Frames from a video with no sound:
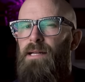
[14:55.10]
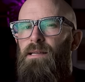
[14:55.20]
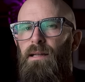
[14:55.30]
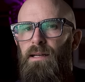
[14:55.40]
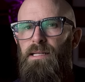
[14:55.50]

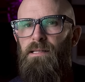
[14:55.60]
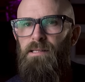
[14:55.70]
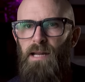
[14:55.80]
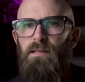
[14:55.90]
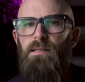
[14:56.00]
until at least
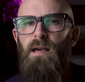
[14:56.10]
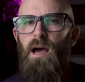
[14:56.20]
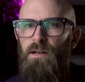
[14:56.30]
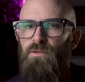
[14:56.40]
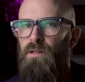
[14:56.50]
ten to the
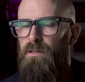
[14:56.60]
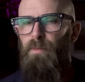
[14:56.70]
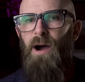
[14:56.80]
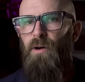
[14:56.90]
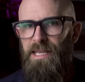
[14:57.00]
hundredth
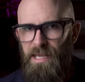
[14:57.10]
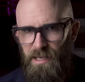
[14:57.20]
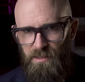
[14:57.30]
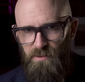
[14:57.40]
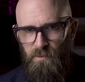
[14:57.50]
power
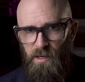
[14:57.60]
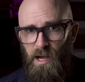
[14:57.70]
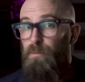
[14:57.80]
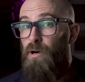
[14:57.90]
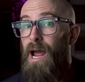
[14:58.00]
years from
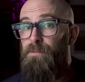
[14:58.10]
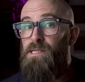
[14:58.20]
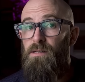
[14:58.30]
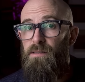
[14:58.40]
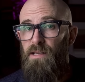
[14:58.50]
now,
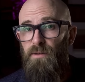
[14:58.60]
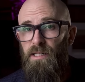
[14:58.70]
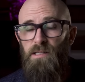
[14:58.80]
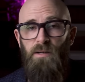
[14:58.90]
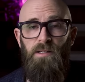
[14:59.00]
perhaps not even
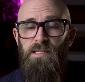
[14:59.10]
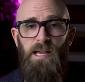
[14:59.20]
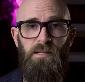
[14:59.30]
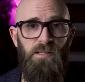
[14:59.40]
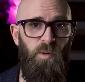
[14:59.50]
until the
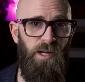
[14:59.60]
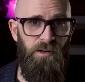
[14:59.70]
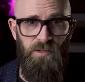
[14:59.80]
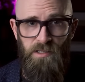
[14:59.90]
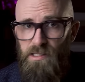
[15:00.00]
ten to the one
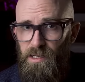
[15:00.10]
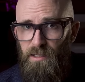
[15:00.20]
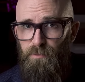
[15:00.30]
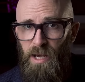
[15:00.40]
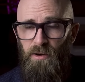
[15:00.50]
hundred
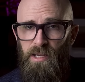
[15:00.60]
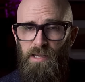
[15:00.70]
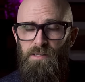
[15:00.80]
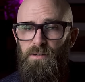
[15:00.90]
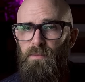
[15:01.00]
sixth power
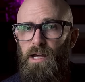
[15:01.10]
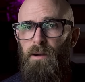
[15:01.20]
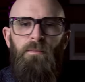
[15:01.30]
years from now.